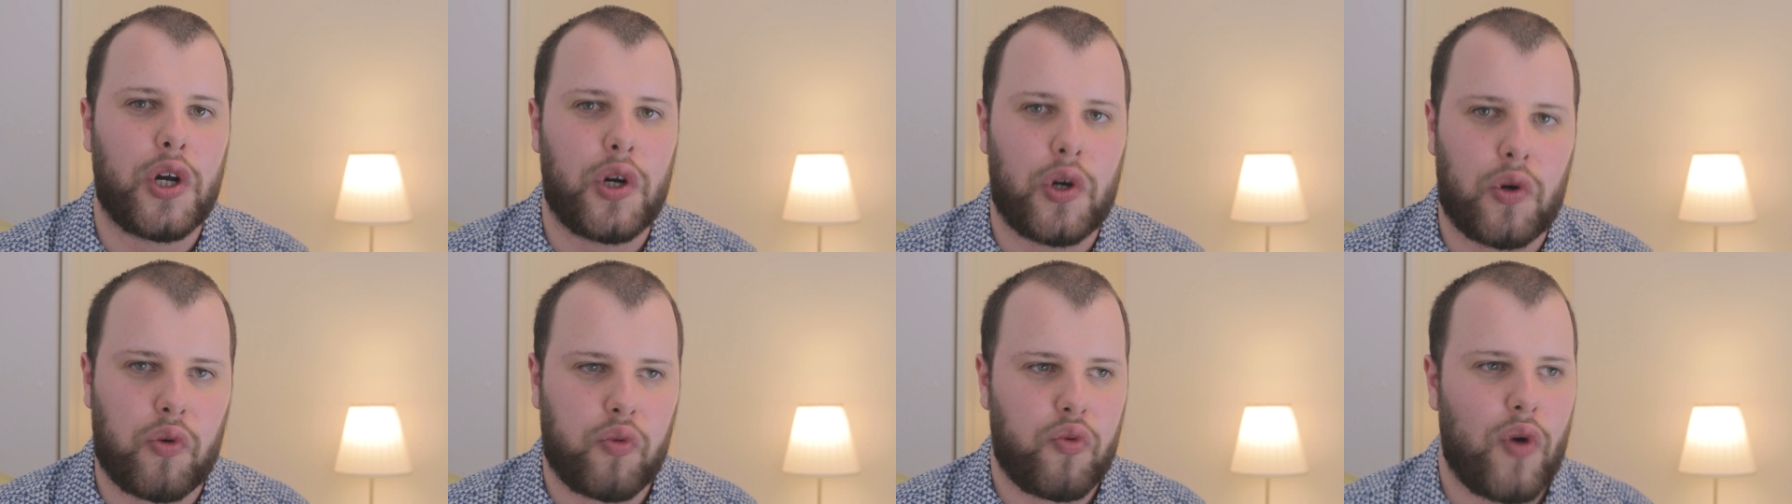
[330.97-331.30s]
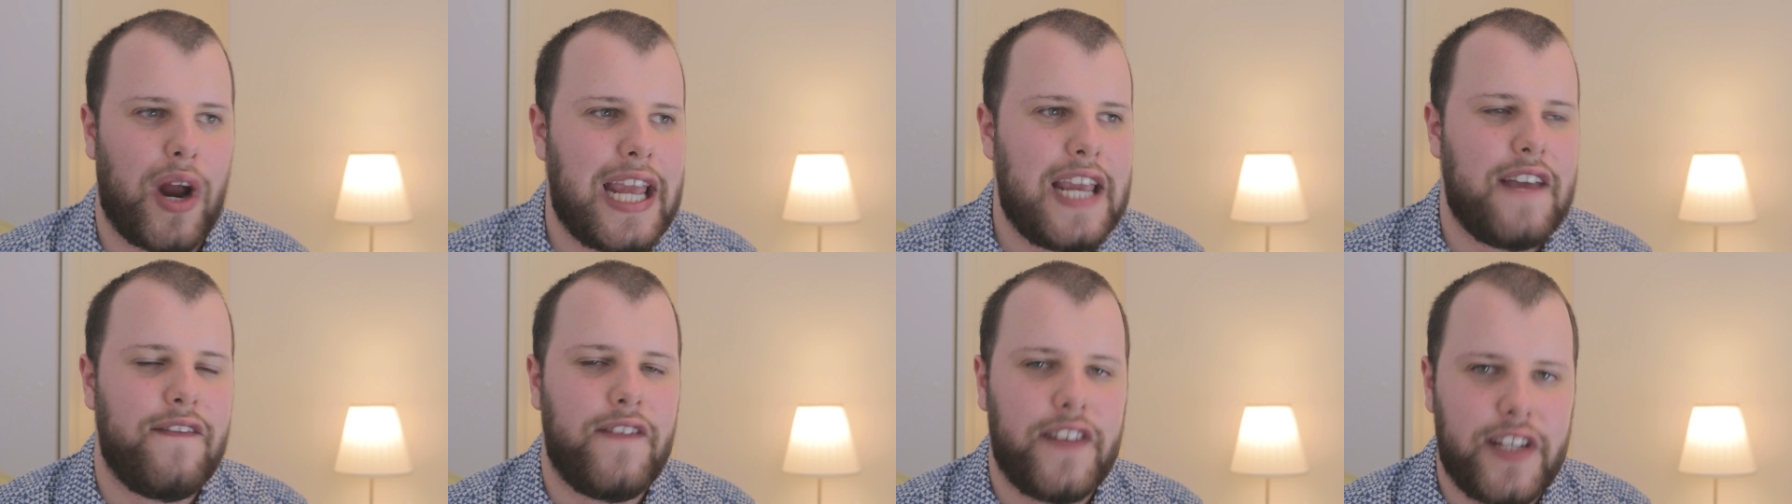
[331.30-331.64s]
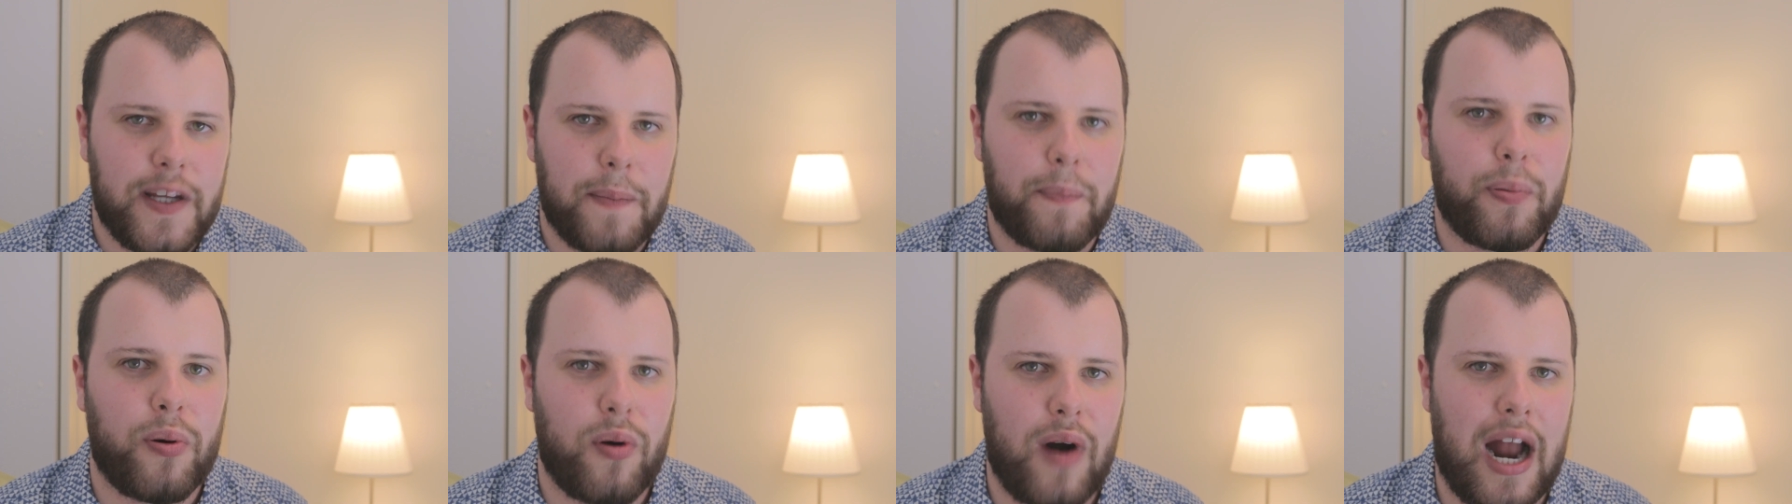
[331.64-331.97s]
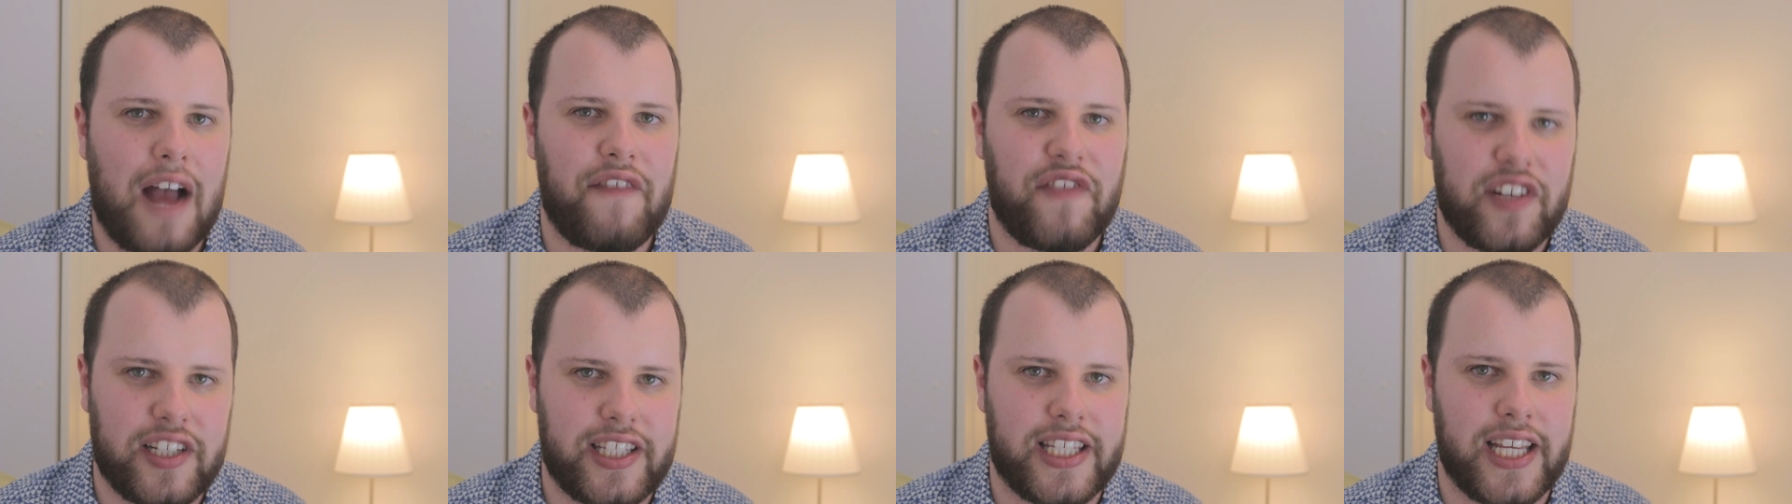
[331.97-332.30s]
grave
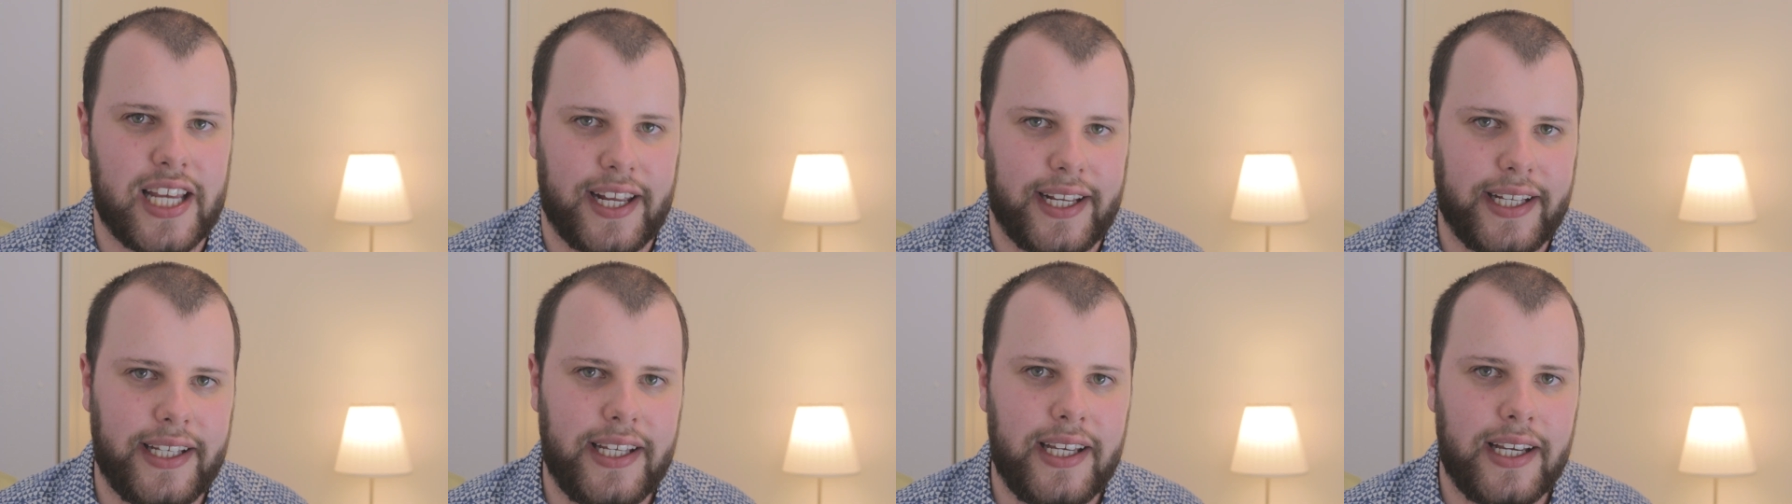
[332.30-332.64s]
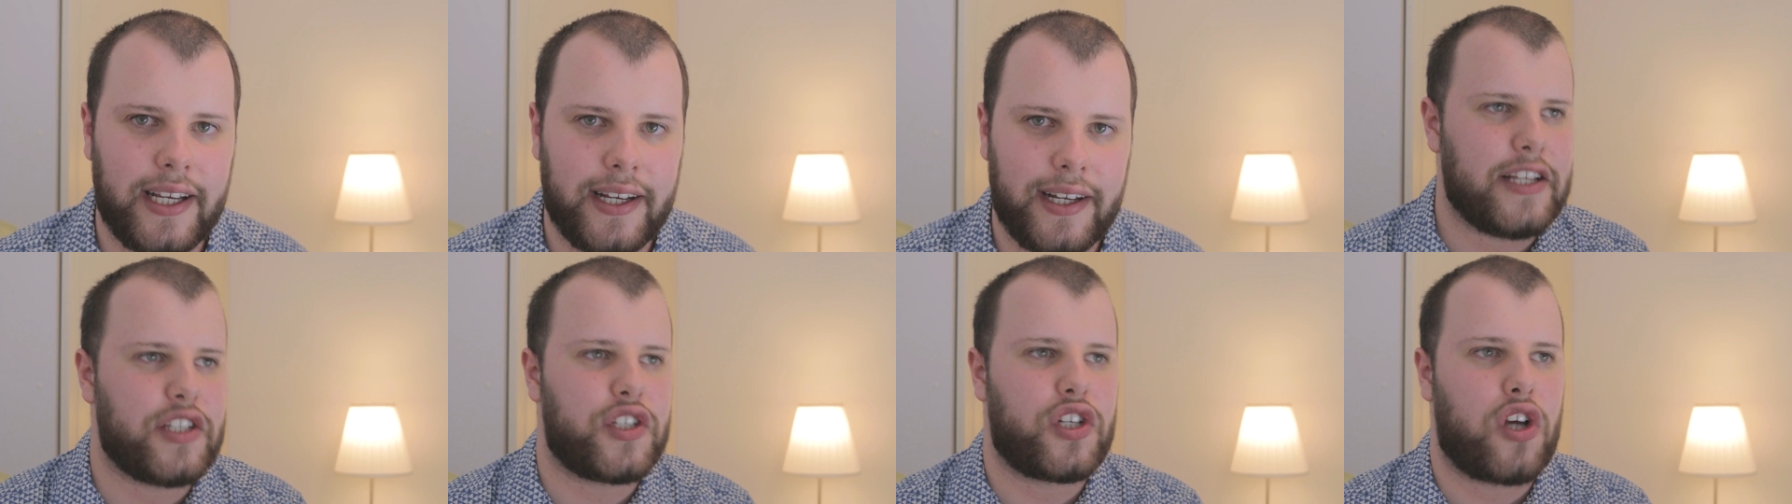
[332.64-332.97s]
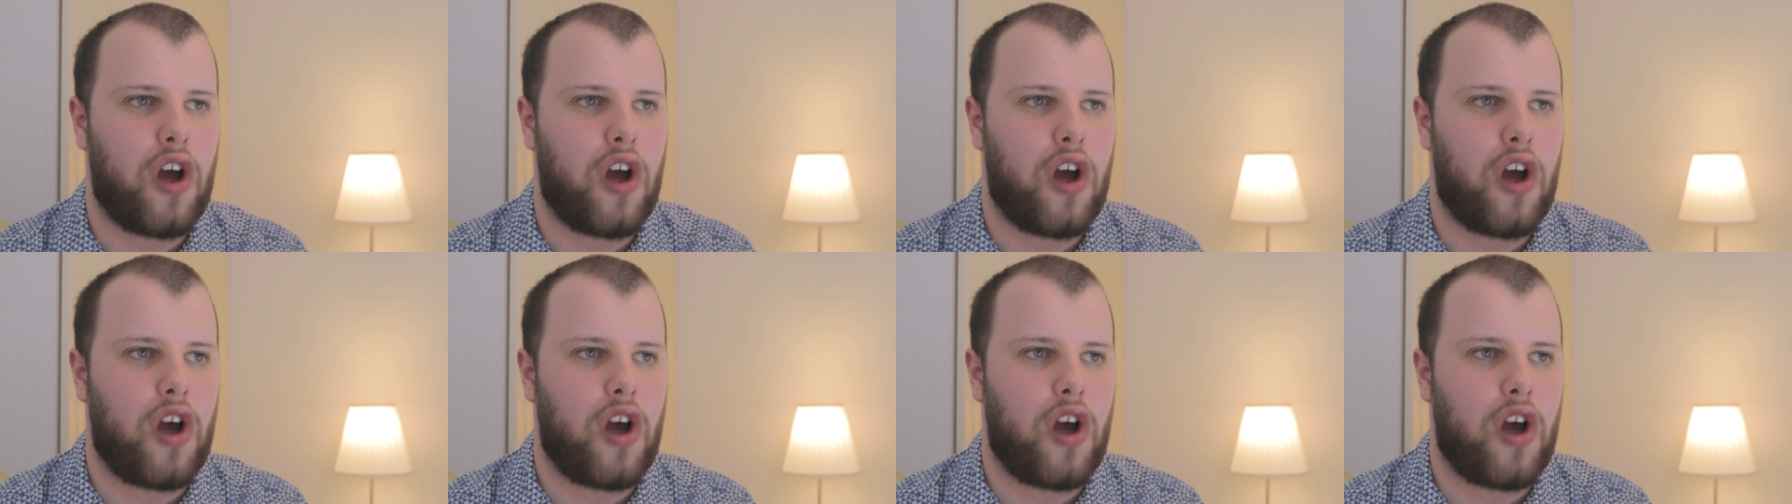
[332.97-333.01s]
depravity and is